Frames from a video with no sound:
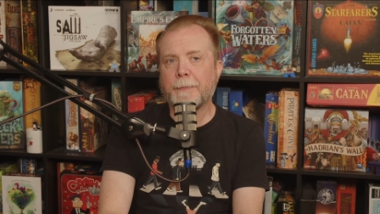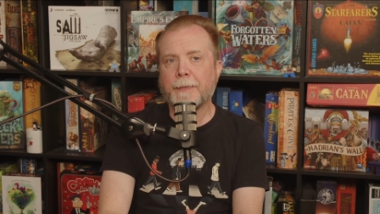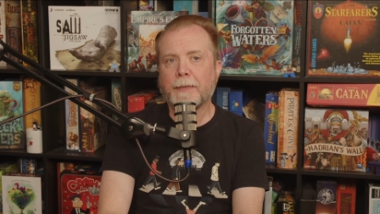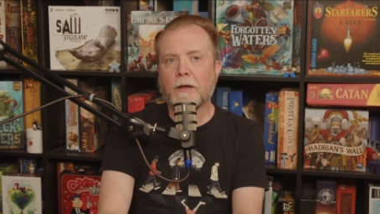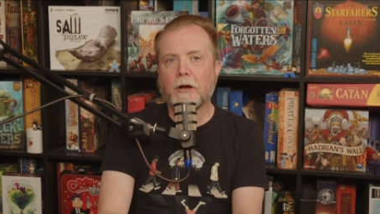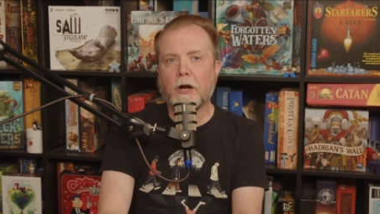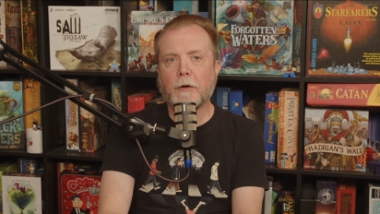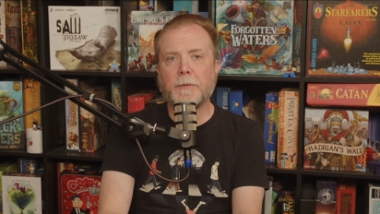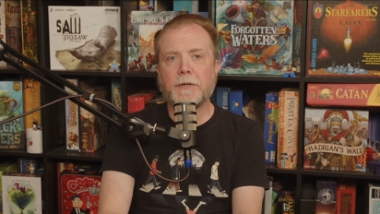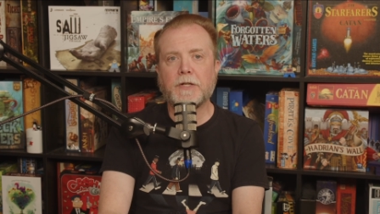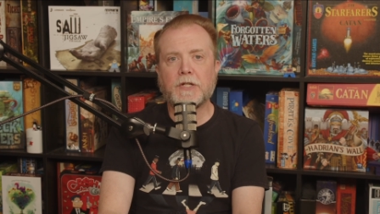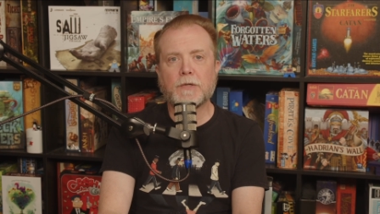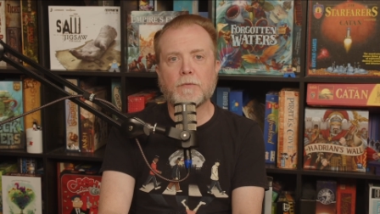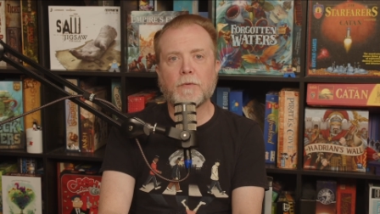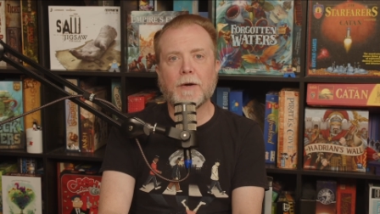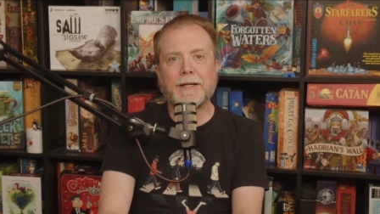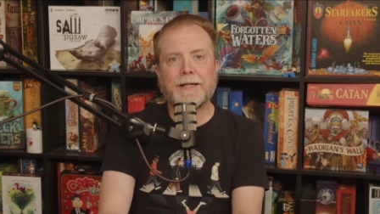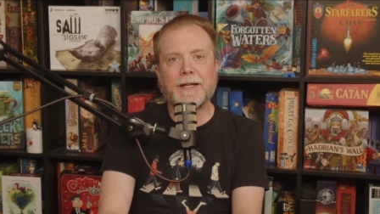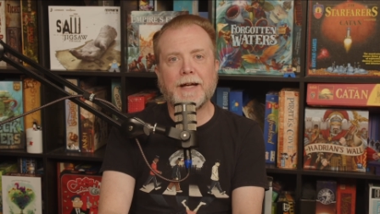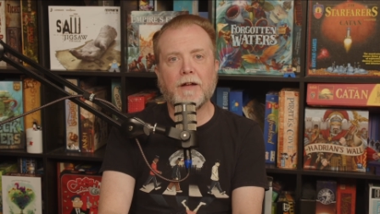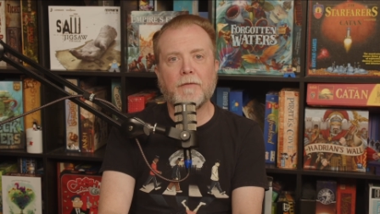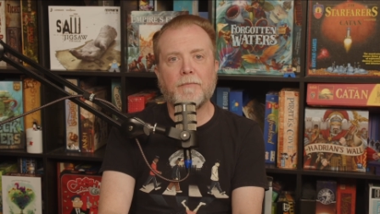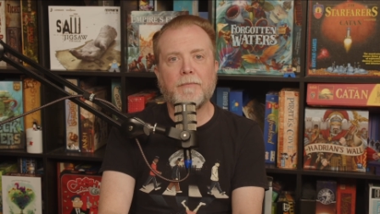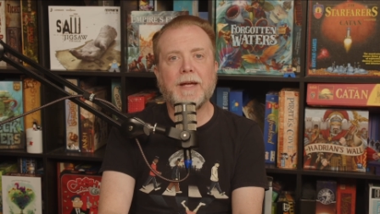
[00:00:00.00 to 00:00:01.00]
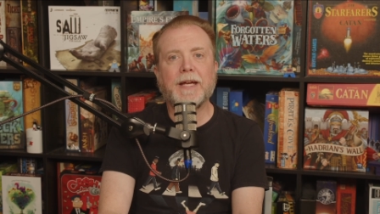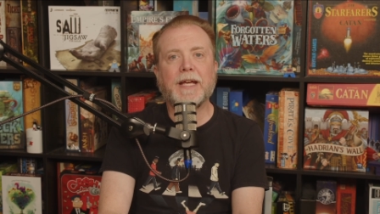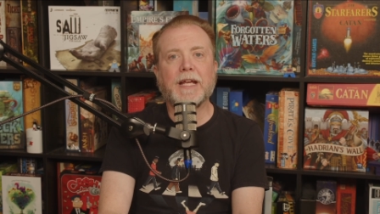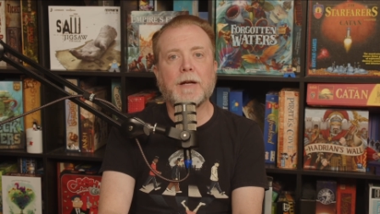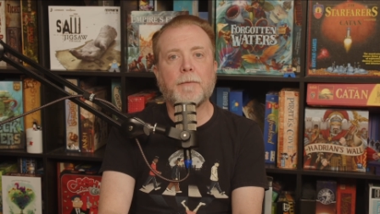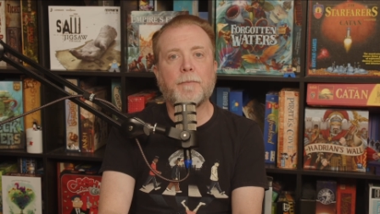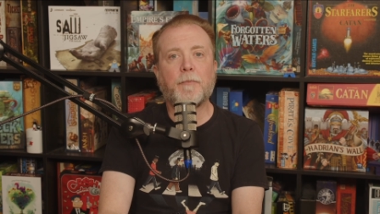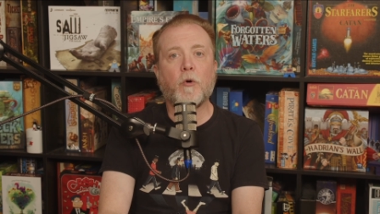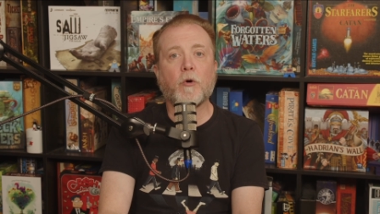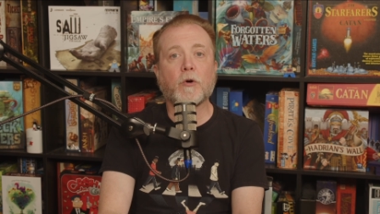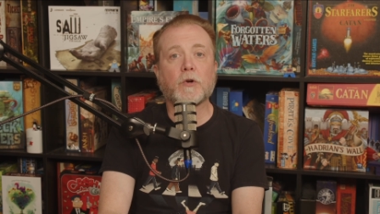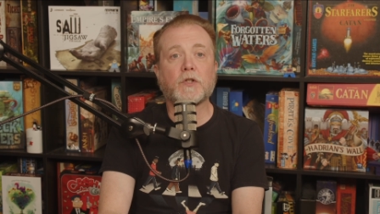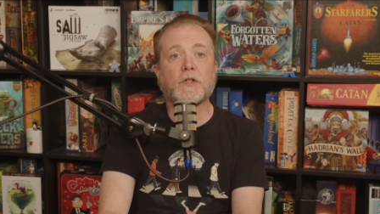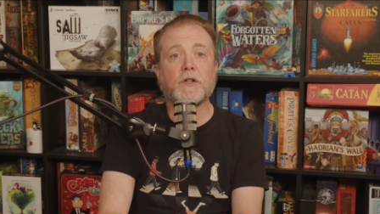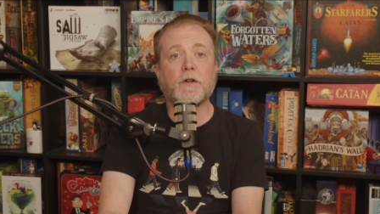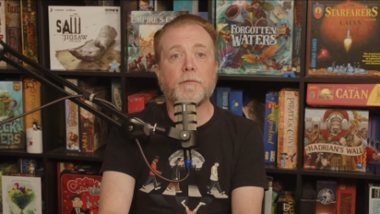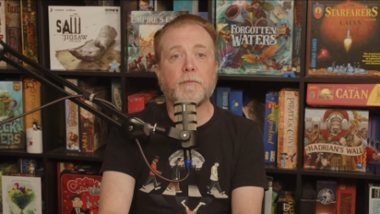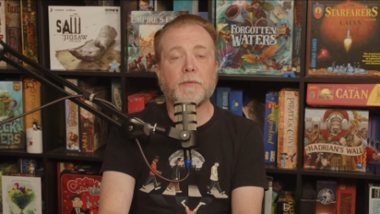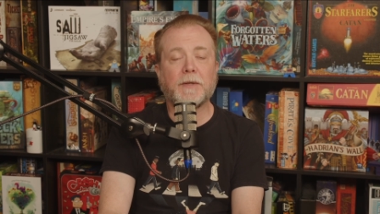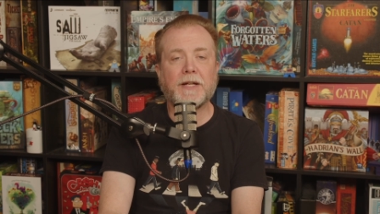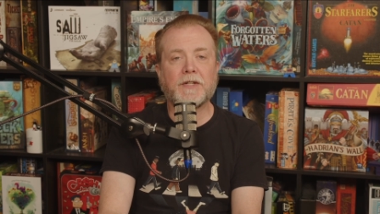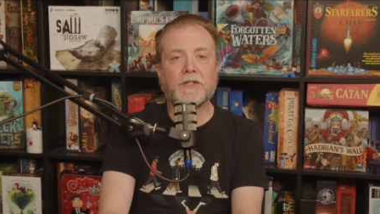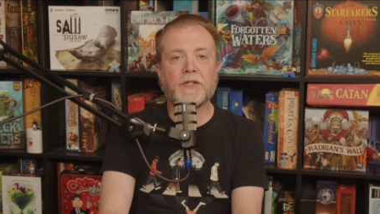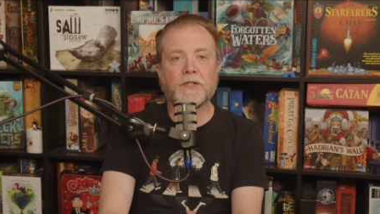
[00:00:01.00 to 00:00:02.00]
RPG Rundown may get a portion of
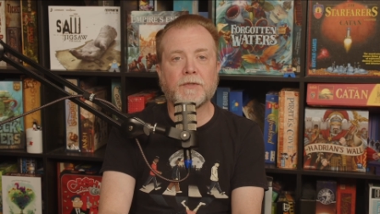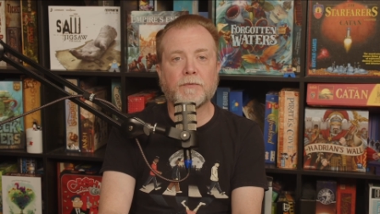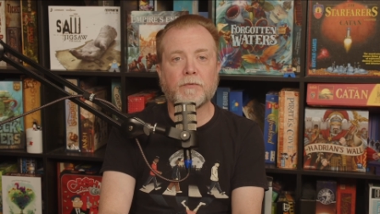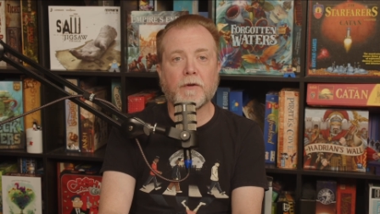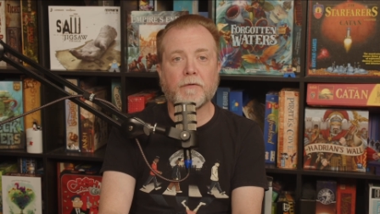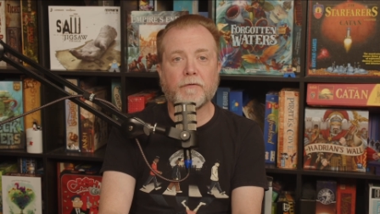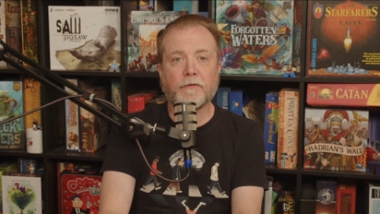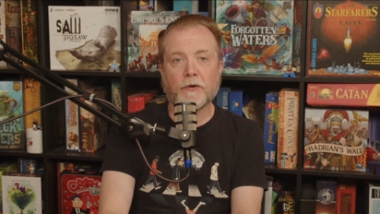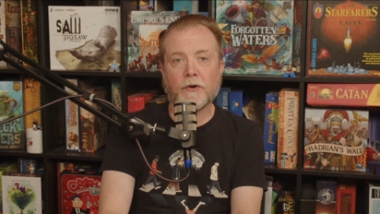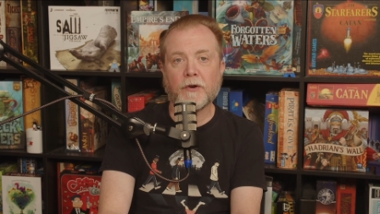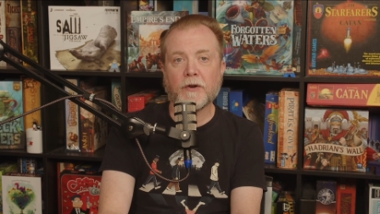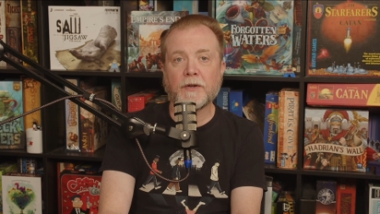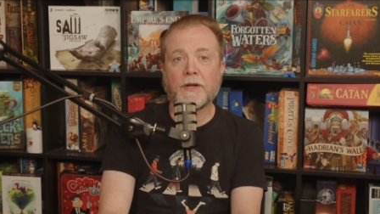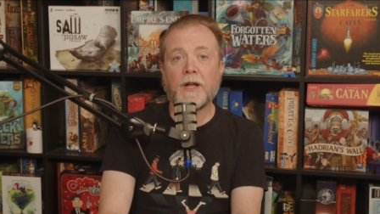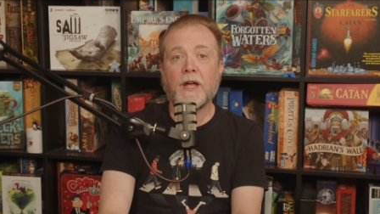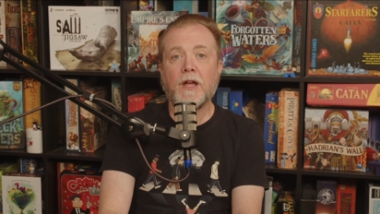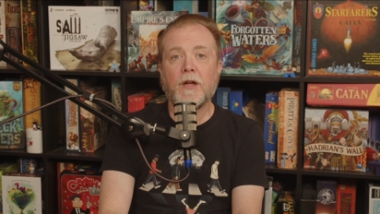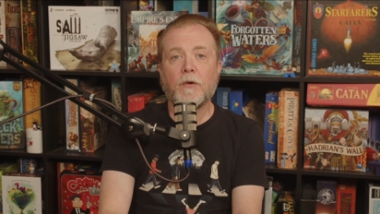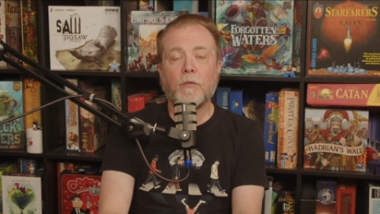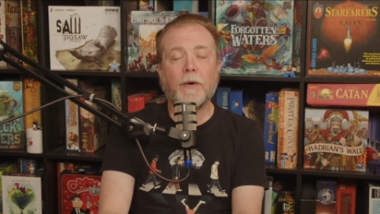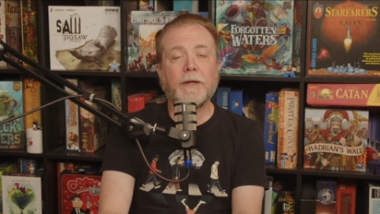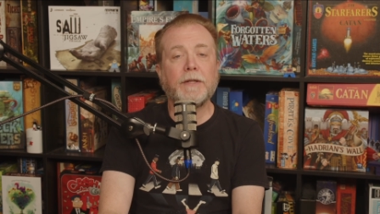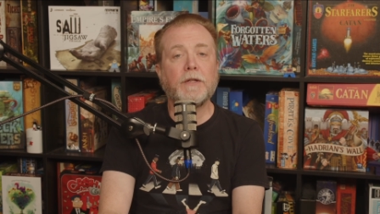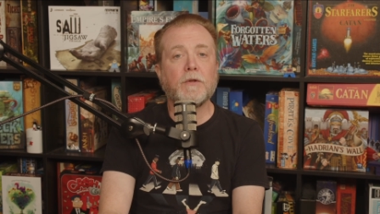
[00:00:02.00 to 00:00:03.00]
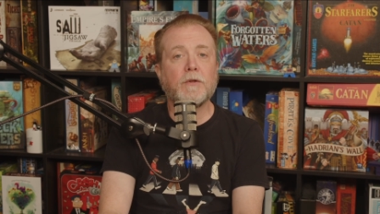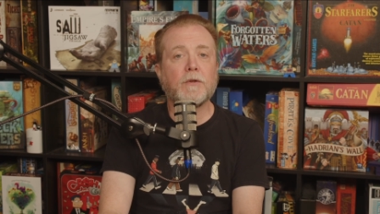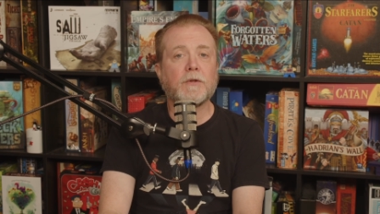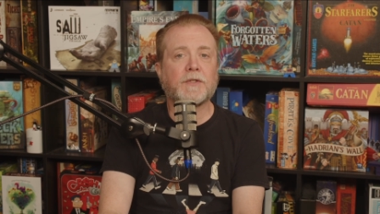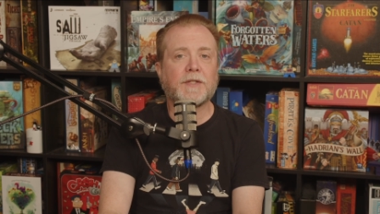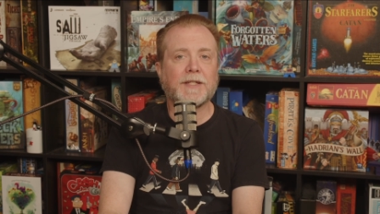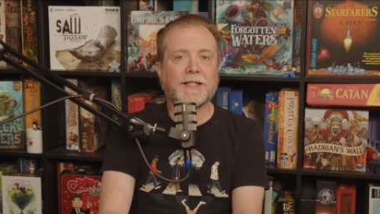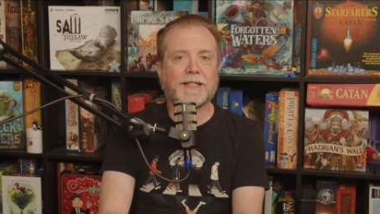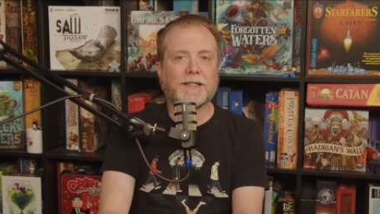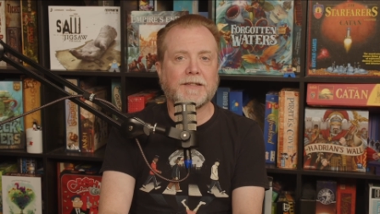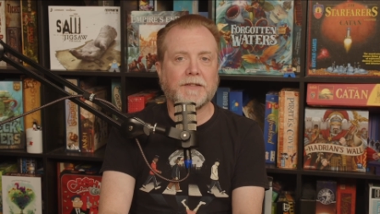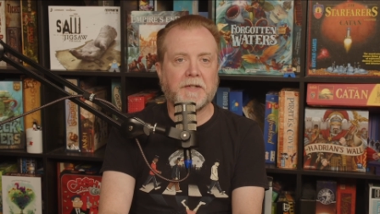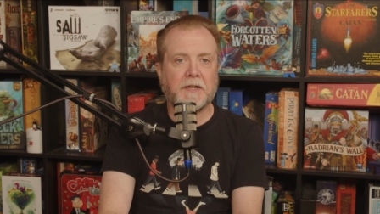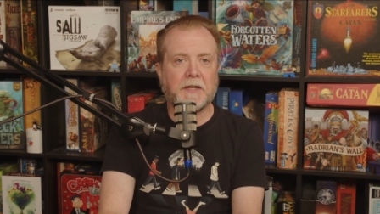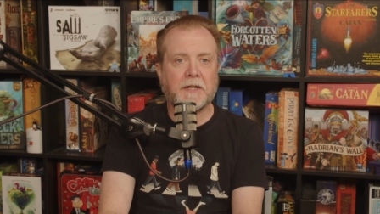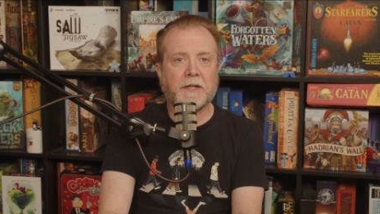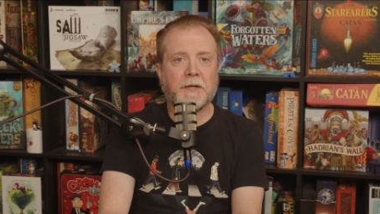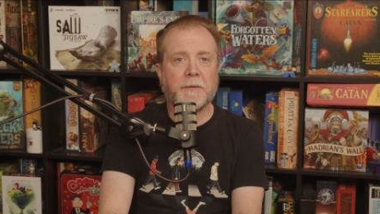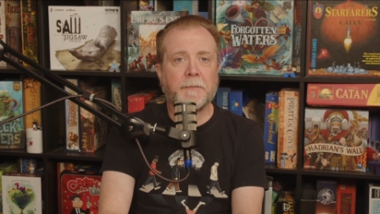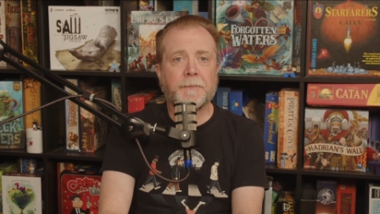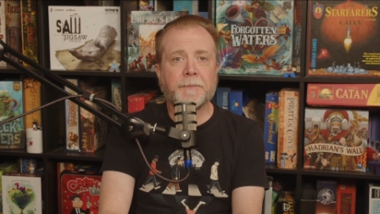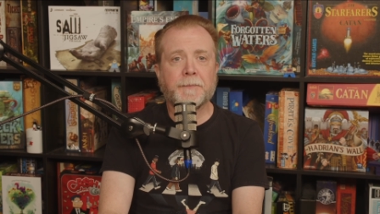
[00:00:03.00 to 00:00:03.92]
pledges referred when you use this link.